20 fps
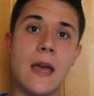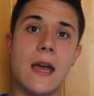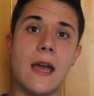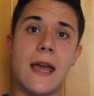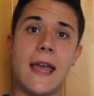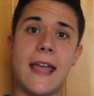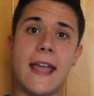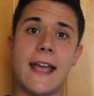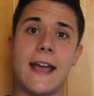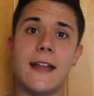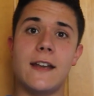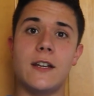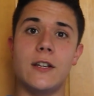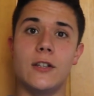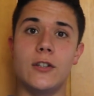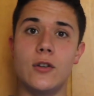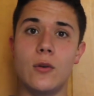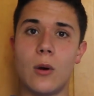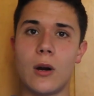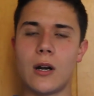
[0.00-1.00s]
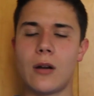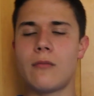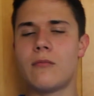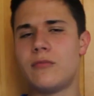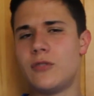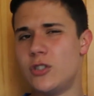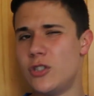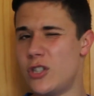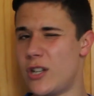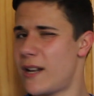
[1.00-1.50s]
And you are
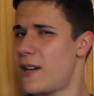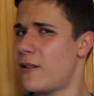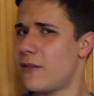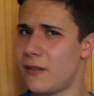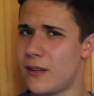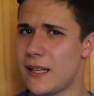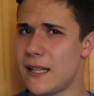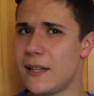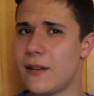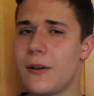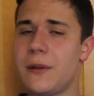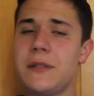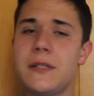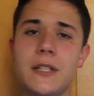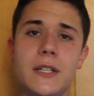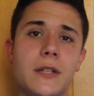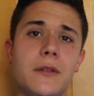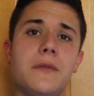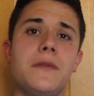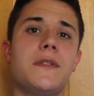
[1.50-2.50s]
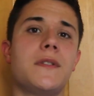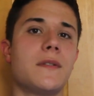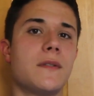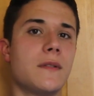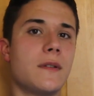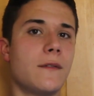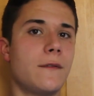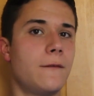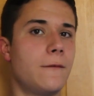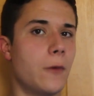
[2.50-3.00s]
generally going to use
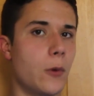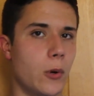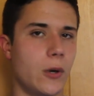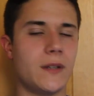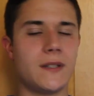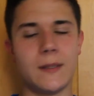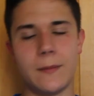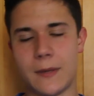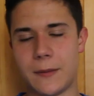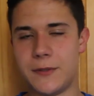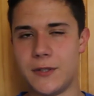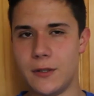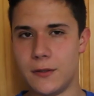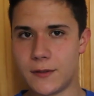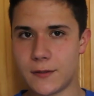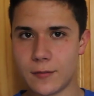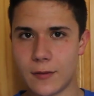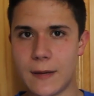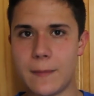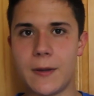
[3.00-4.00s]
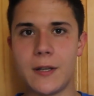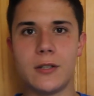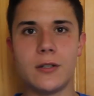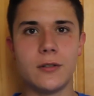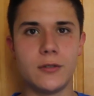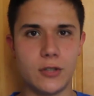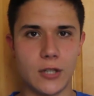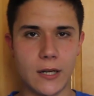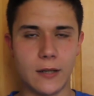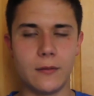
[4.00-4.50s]
4. Sometimes you use 3, but you're
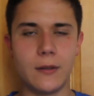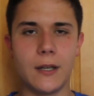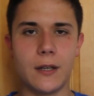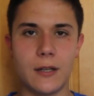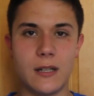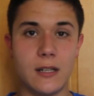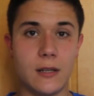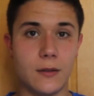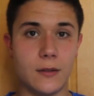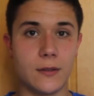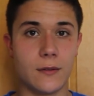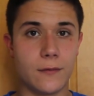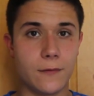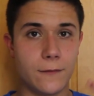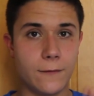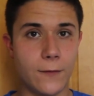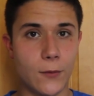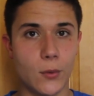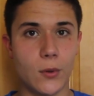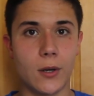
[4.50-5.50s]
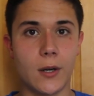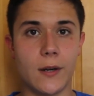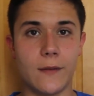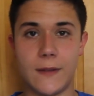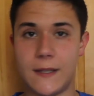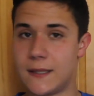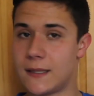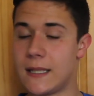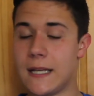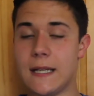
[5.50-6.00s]
generally going to use 4 of
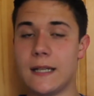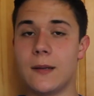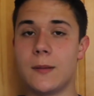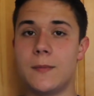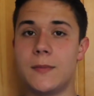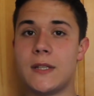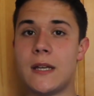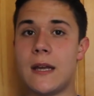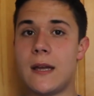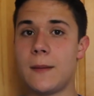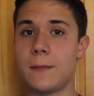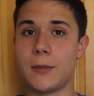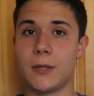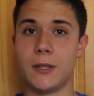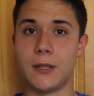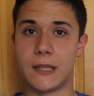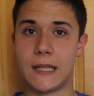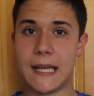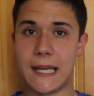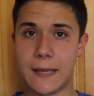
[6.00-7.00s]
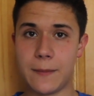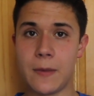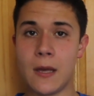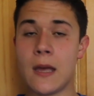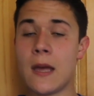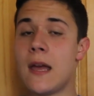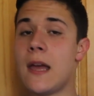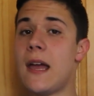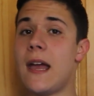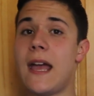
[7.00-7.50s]
these kingdoms per game.
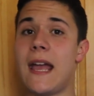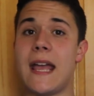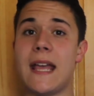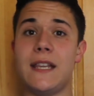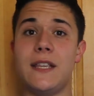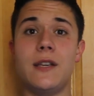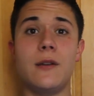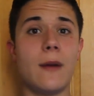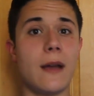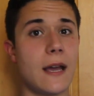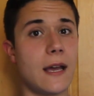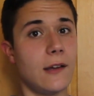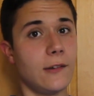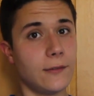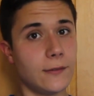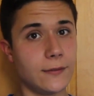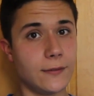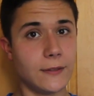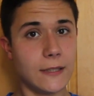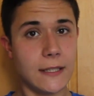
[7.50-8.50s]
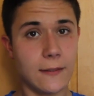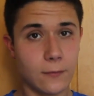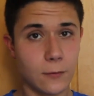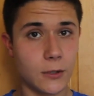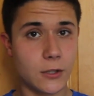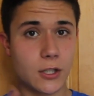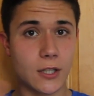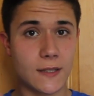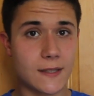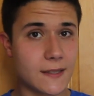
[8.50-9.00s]
And you have, even with
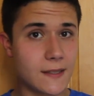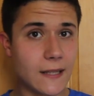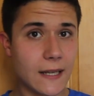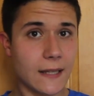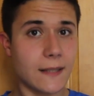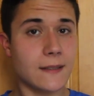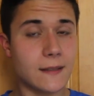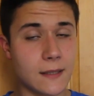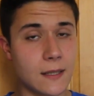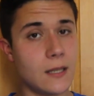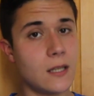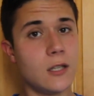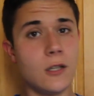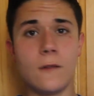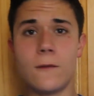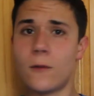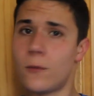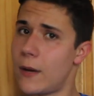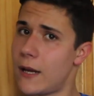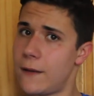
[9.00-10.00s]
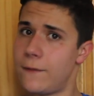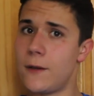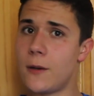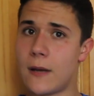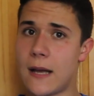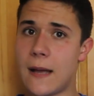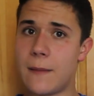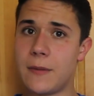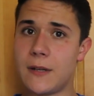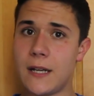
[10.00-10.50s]
just 6, you have quite a few
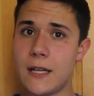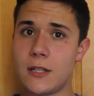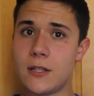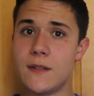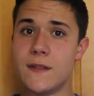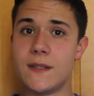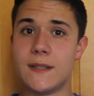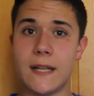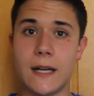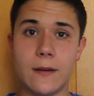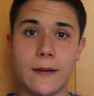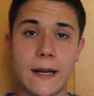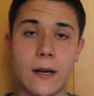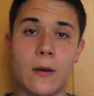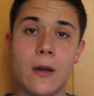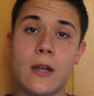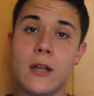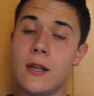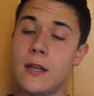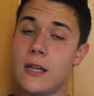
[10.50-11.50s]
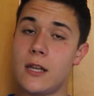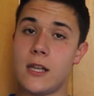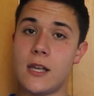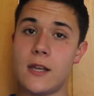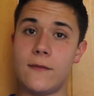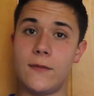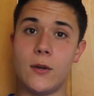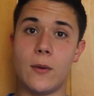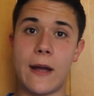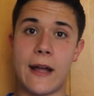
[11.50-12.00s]
combinations there. Now,
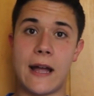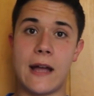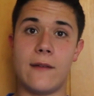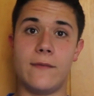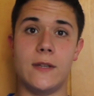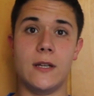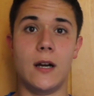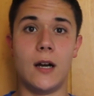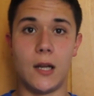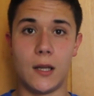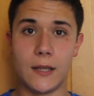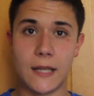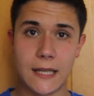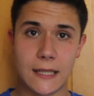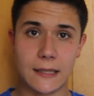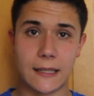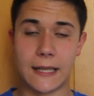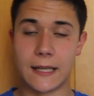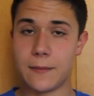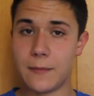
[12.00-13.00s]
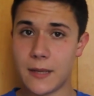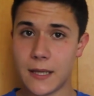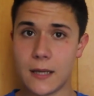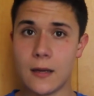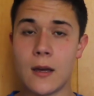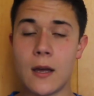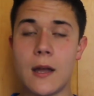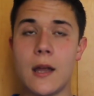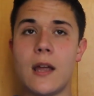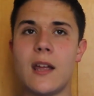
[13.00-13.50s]
if you have the all-in, like me,
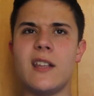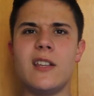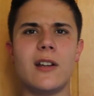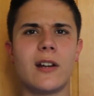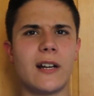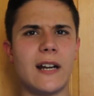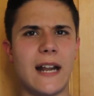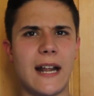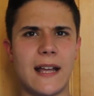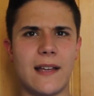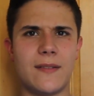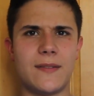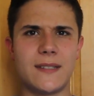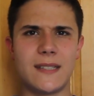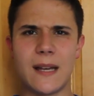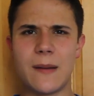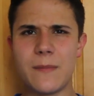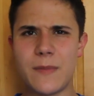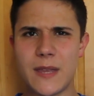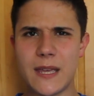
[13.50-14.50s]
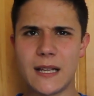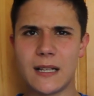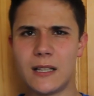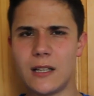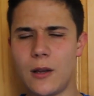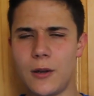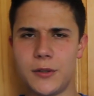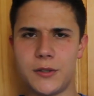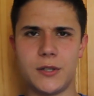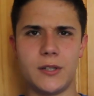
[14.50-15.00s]
you're going to have something
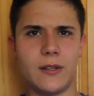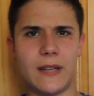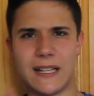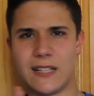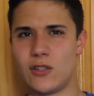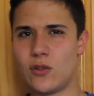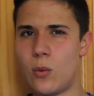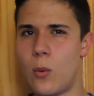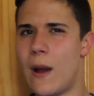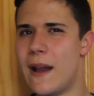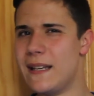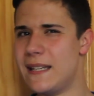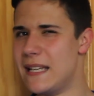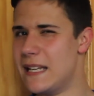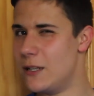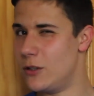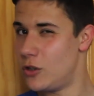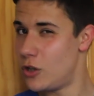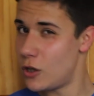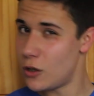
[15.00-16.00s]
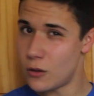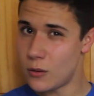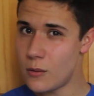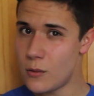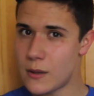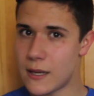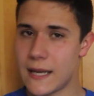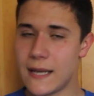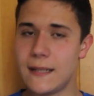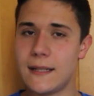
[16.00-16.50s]
closer to like 22
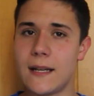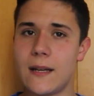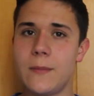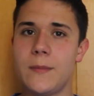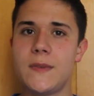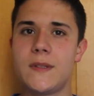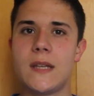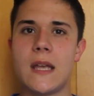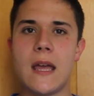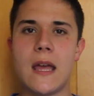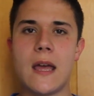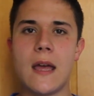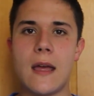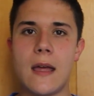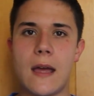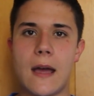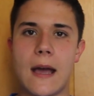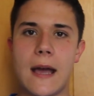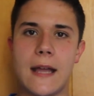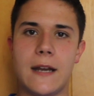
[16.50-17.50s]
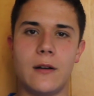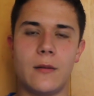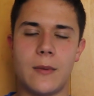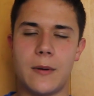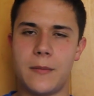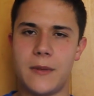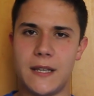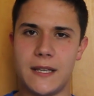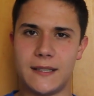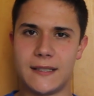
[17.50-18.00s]
kingdoms. I don't
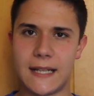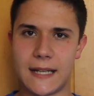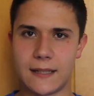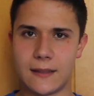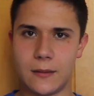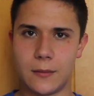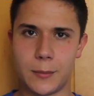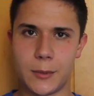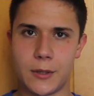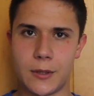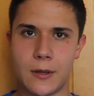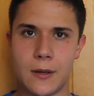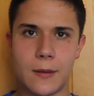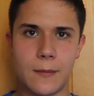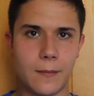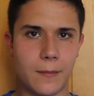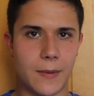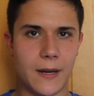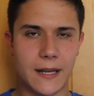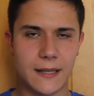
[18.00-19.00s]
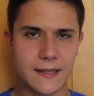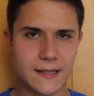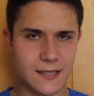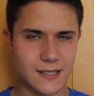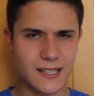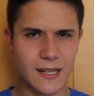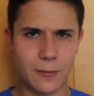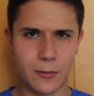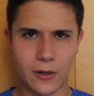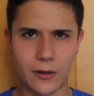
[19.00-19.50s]
remember the exact number, but it's
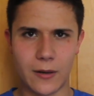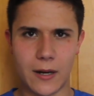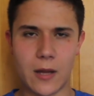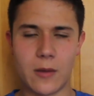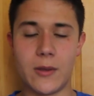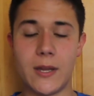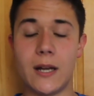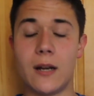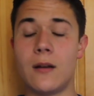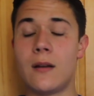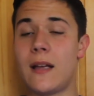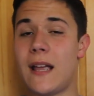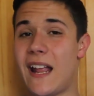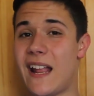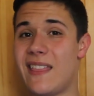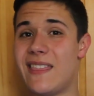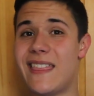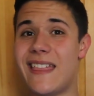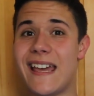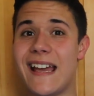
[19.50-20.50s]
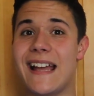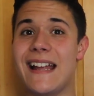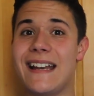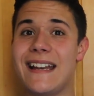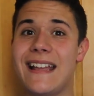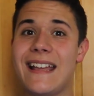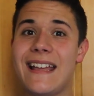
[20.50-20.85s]
somewhere around there. And that